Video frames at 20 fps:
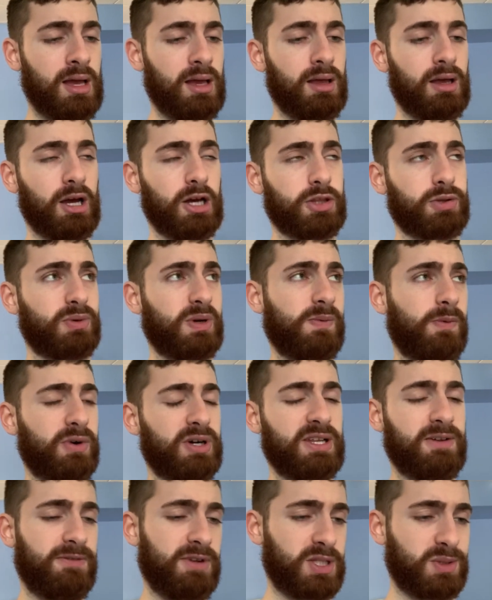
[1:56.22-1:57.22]
A 3-4
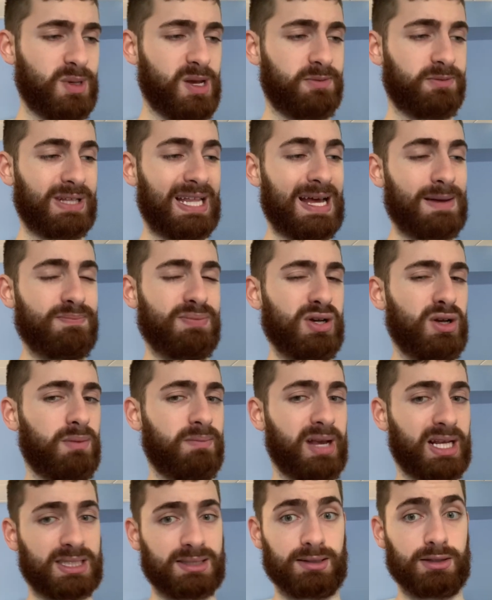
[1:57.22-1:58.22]
defensive end for that build
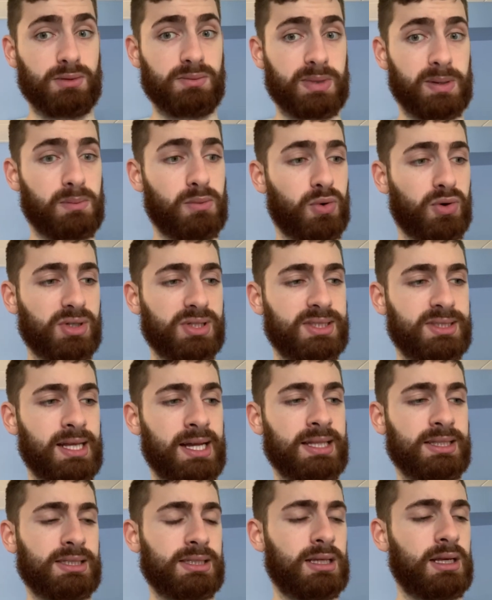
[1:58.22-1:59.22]
makes a little bit more
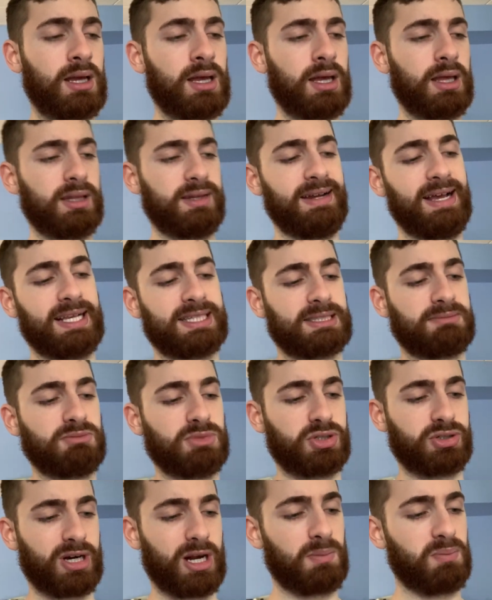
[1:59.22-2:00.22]
sense than asking him
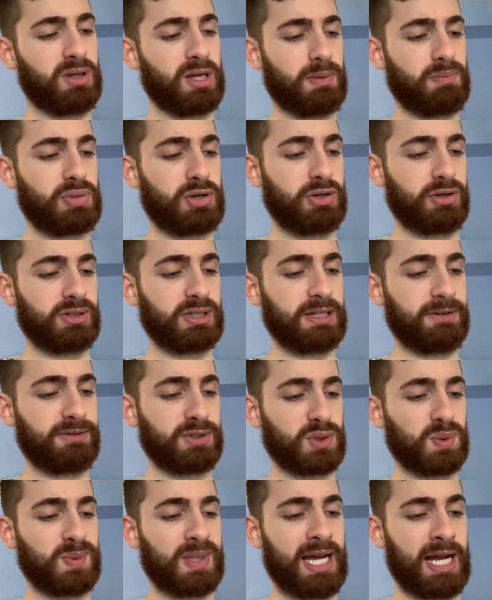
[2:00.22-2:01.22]
to try to play pure
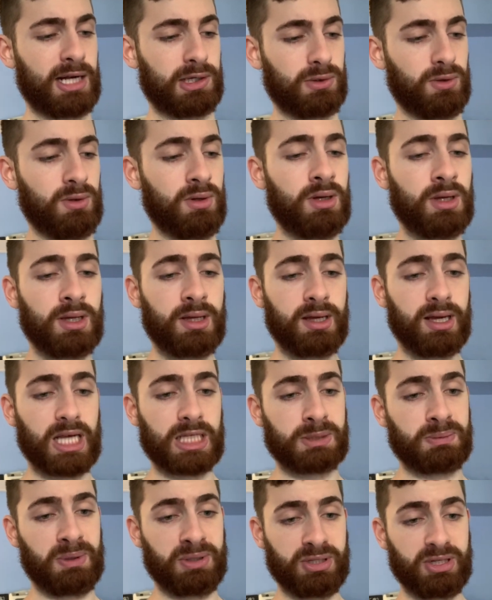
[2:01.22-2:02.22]
defensive tackle,
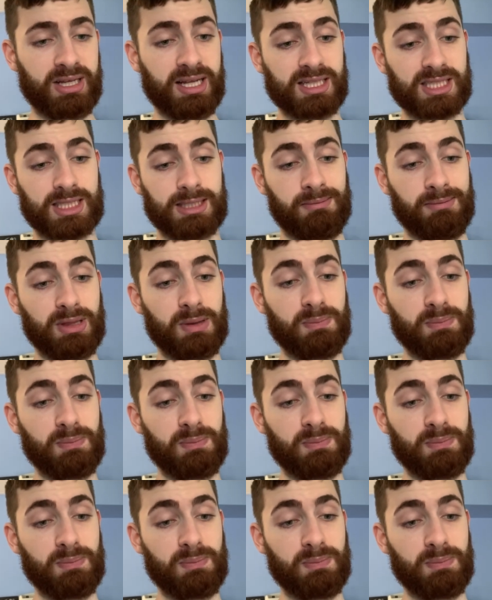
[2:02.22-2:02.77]
especially against some of the